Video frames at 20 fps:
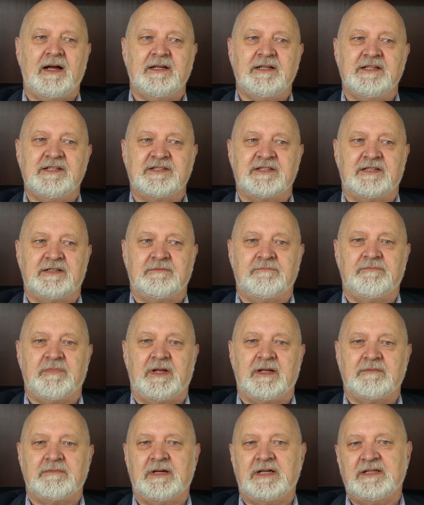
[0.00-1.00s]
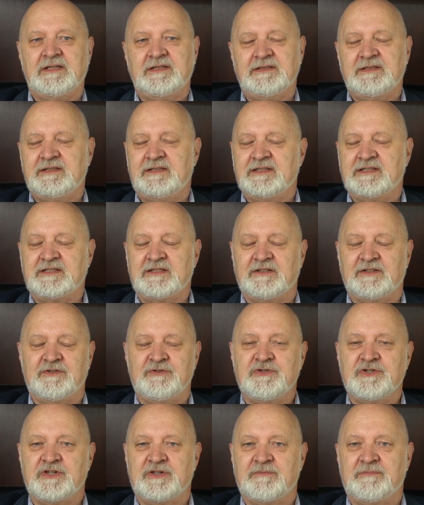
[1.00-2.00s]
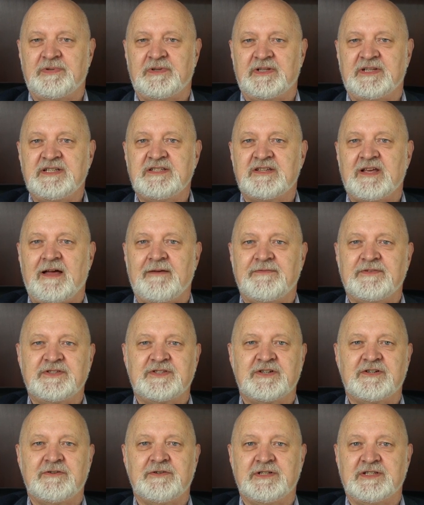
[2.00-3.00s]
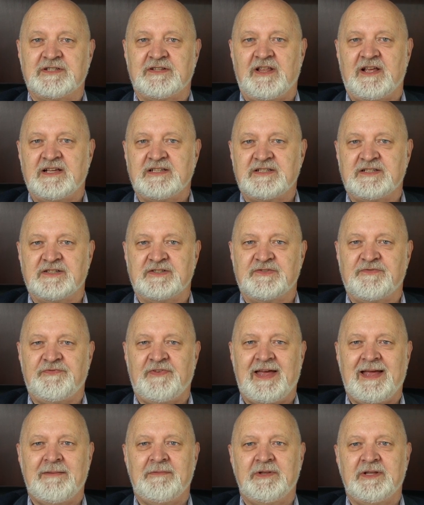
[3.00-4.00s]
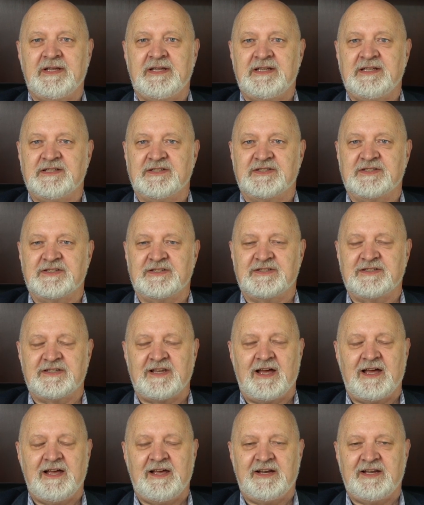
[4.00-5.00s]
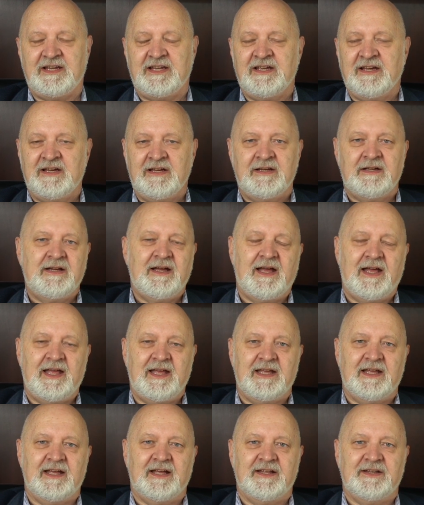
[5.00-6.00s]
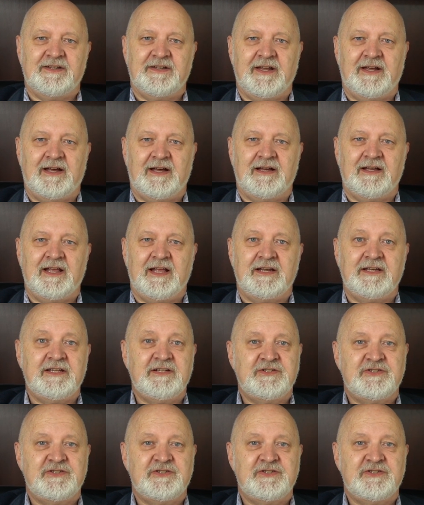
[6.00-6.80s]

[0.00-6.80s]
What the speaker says: is a disillusioned police officer. He's lost his family, his society, and he